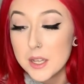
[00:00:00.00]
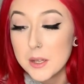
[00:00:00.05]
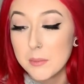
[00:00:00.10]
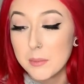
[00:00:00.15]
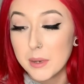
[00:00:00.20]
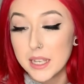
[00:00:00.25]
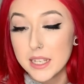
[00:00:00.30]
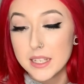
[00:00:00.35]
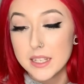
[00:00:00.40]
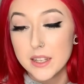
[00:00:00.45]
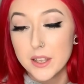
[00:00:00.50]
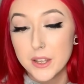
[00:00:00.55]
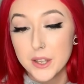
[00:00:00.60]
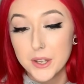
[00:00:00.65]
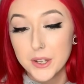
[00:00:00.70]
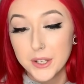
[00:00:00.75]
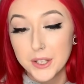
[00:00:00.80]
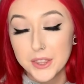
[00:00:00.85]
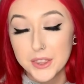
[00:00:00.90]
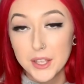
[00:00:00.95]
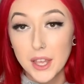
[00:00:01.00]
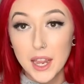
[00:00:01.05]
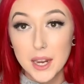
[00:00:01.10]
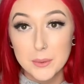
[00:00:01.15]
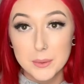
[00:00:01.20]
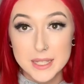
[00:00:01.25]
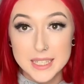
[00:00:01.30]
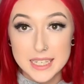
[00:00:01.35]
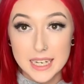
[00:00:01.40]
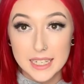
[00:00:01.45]
but her thigh
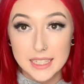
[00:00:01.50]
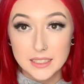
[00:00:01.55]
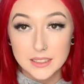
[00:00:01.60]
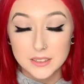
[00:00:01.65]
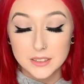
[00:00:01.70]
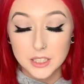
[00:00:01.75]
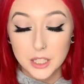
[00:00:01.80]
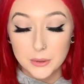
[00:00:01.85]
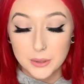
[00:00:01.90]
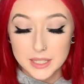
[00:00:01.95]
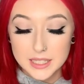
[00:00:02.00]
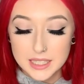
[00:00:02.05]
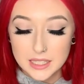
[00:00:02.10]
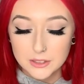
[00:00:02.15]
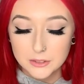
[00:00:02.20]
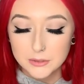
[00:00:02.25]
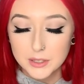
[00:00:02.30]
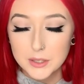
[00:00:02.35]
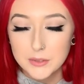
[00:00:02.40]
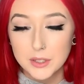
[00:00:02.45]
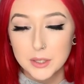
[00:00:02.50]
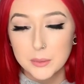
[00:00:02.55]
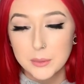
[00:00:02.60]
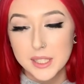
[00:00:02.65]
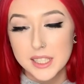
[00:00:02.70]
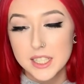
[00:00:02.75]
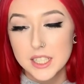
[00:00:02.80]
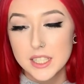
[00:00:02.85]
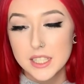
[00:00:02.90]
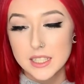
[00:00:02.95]
was seen going down a river,
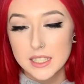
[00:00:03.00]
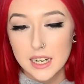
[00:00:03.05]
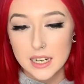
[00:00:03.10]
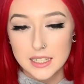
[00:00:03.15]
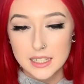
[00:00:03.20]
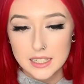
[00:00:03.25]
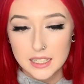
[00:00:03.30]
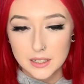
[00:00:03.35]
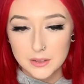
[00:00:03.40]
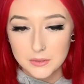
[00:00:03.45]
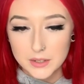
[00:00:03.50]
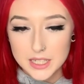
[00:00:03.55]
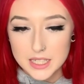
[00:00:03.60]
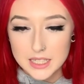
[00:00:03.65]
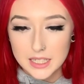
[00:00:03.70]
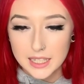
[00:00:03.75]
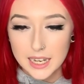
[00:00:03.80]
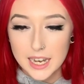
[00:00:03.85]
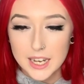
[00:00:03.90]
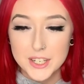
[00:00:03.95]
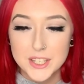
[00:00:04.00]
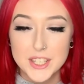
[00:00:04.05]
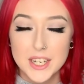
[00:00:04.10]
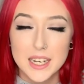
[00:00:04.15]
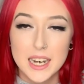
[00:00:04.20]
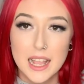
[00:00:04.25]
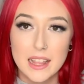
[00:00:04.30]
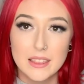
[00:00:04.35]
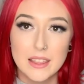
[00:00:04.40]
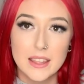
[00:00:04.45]
which started an investigation,
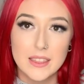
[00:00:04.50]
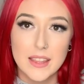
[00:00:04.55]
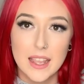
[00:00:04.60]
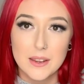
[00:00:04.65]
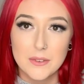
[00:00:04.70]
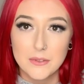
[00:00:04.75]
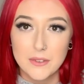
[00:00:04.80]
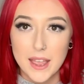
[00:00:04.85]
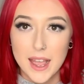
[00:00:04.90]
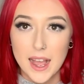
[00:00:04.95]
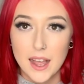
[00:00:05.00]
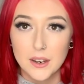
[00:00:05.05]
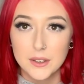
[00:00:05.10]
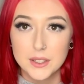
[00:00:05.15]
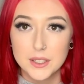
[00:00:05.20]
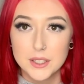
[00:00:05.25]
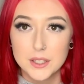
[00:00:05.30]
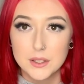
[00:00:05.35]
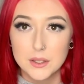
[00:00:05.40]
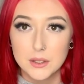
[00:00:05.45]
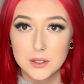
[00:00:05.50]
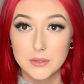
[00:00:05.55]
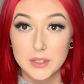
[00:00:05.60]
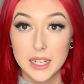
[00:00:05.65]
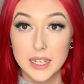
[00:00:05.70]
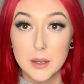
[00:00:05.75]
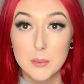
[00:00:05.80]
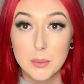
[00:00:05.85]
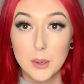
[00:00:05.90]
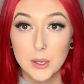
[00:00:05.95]
and then they found sort of
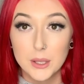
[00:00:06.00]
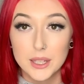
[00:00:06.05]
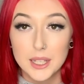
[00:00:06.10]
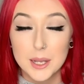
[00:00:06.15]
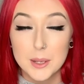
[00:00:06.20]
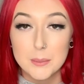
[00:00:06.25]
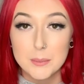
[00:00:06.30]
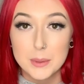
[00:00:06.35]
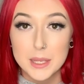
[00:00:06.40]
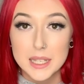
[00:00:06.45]
like a burlap